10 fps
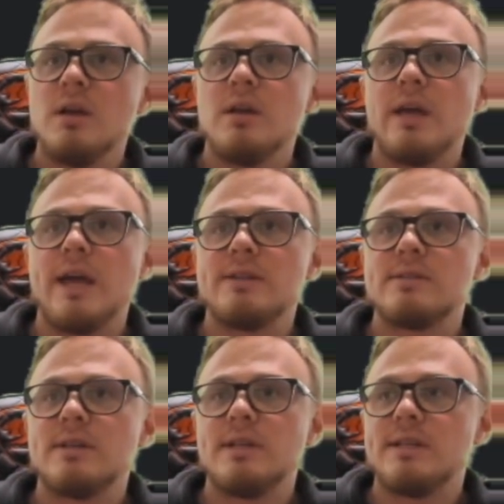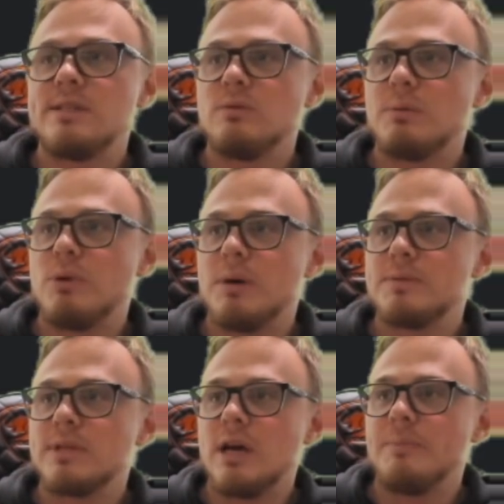Enter, let's see what
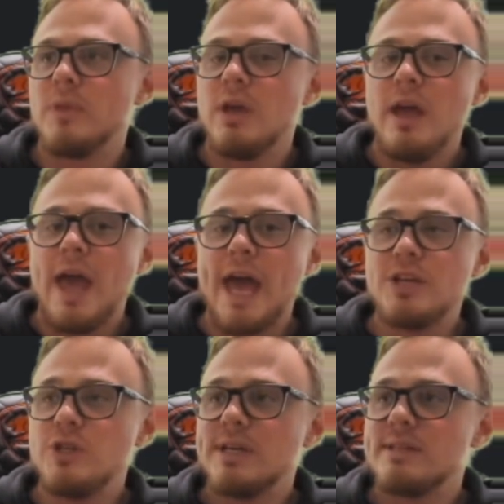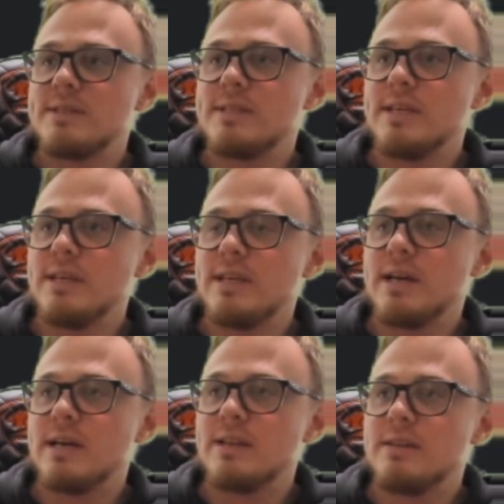pops up. As you can see
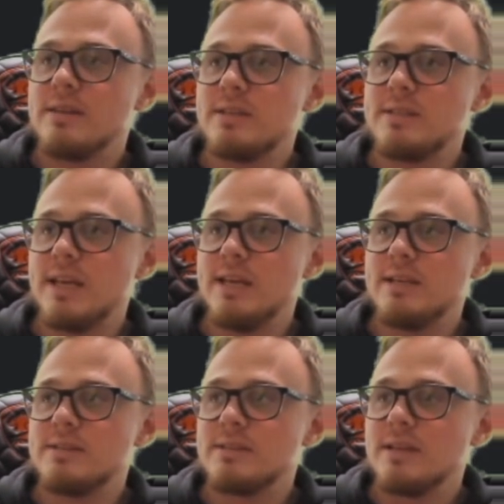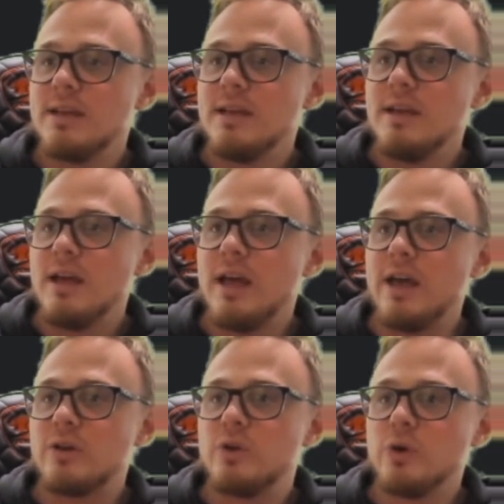here, this is a
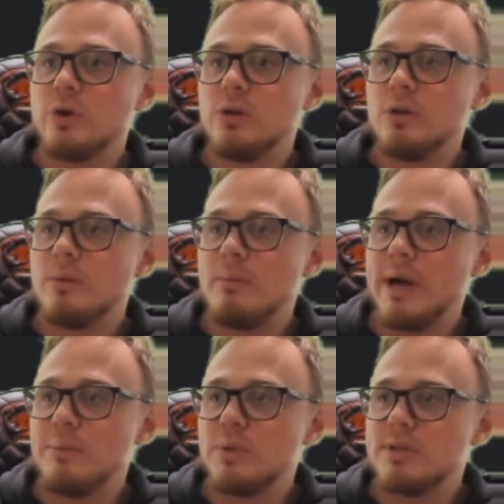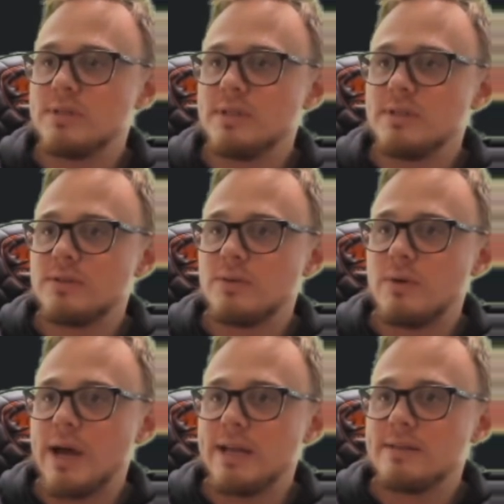Google My Business,
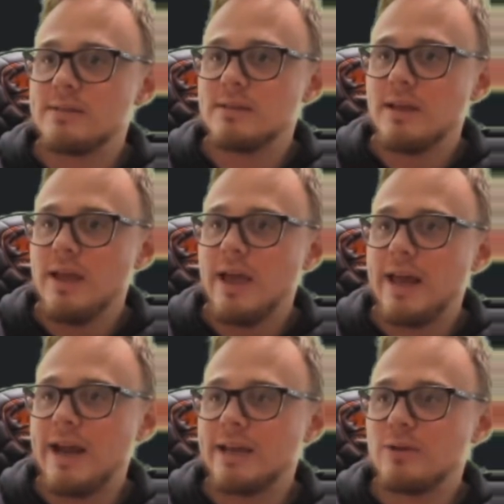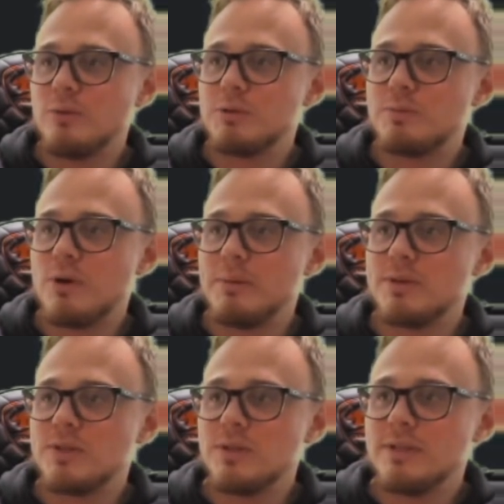right? And I can almost
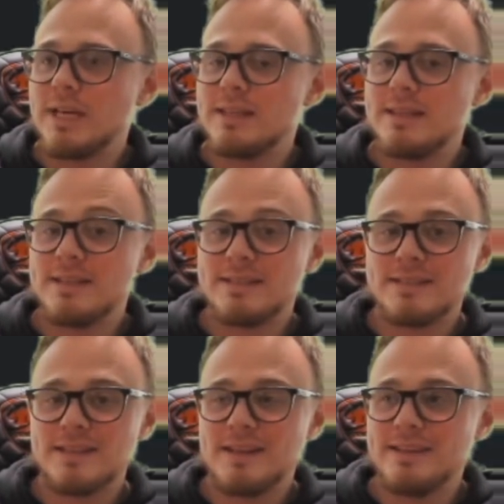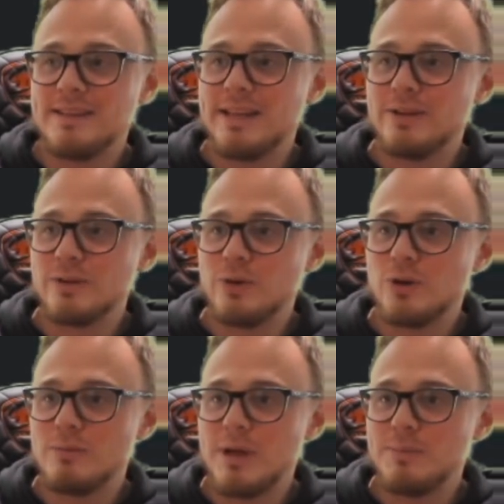promise you that this little
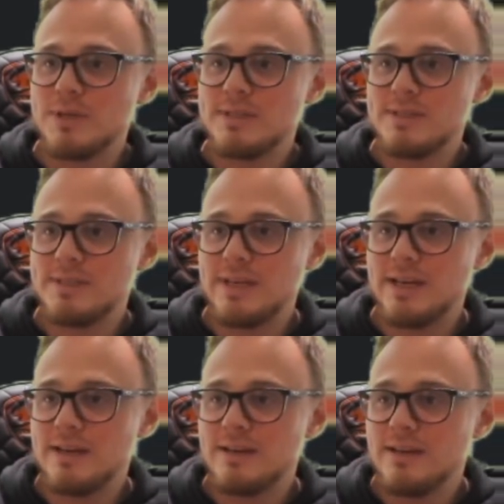Google My Business here